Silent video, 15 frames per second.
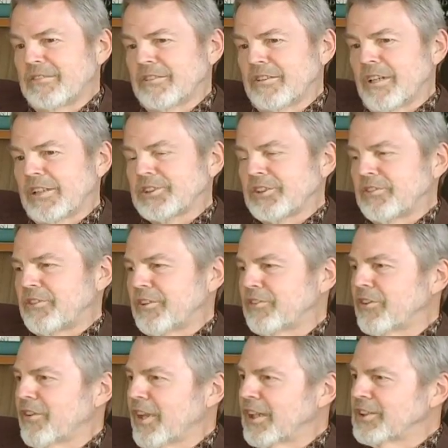lots of
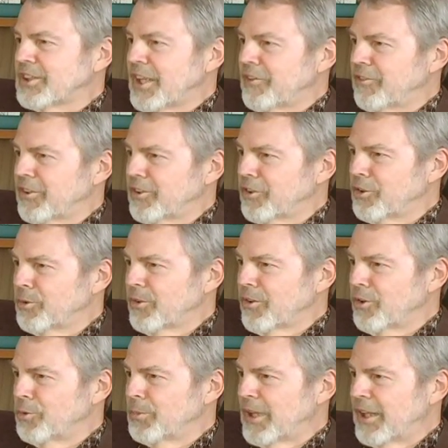different things having to do with
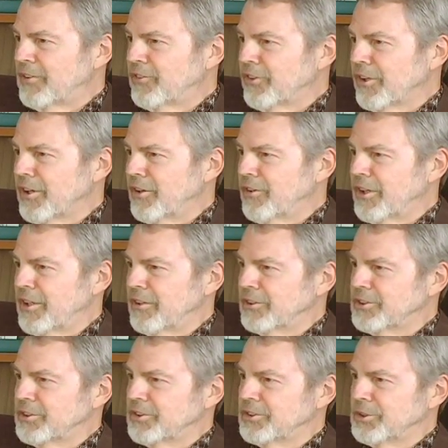homeland security
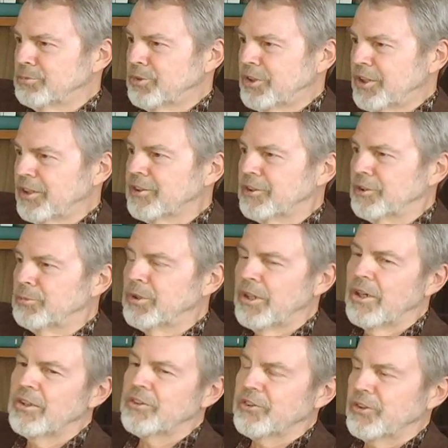issues in particular, but
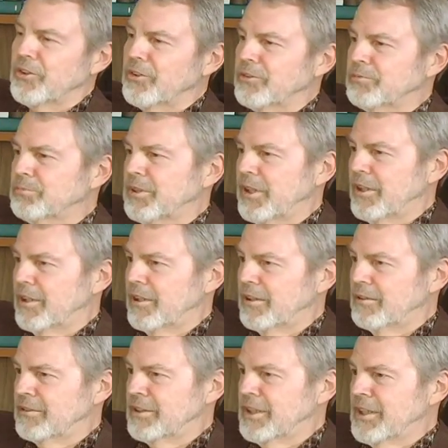also
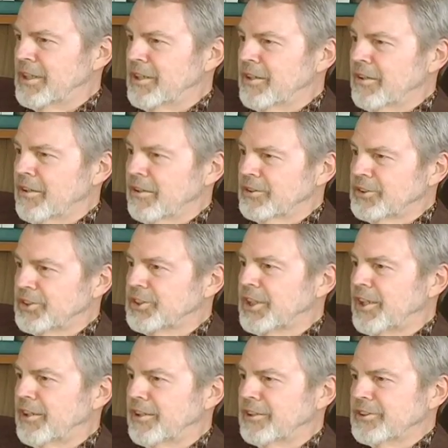uh, the
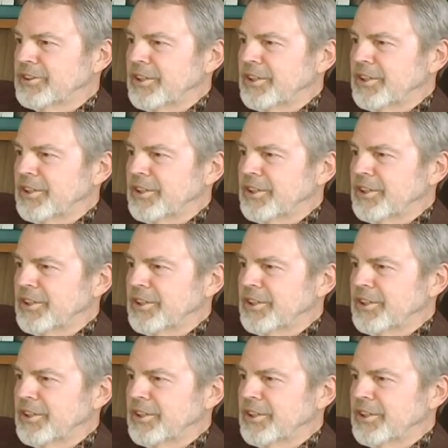society in